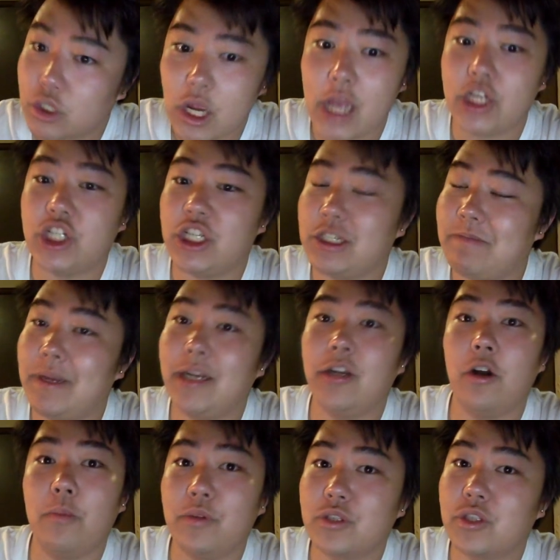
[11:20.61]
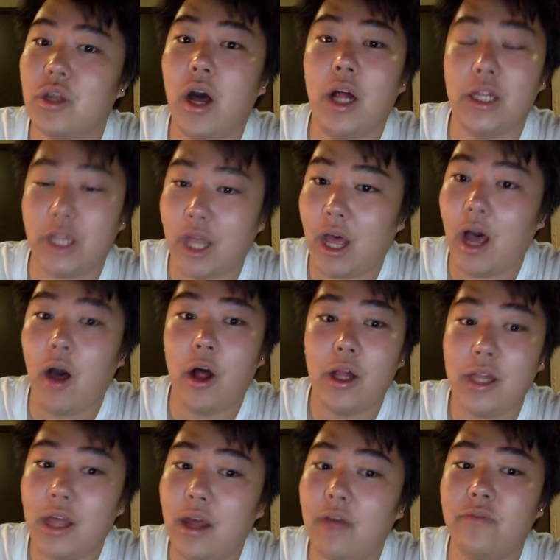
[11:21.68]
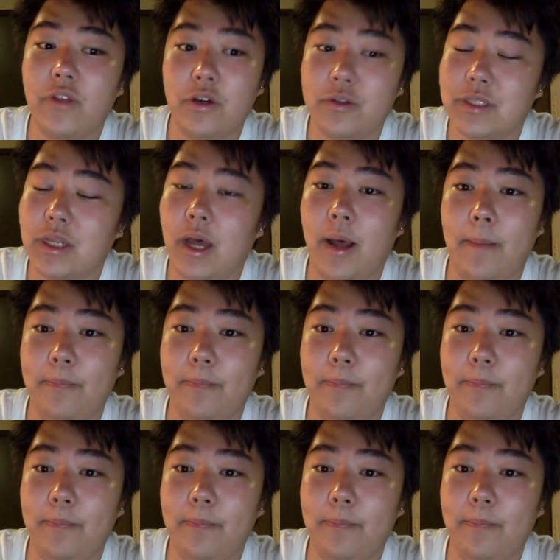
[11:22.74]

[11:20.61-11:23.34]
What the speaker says: and she's been in almost all of those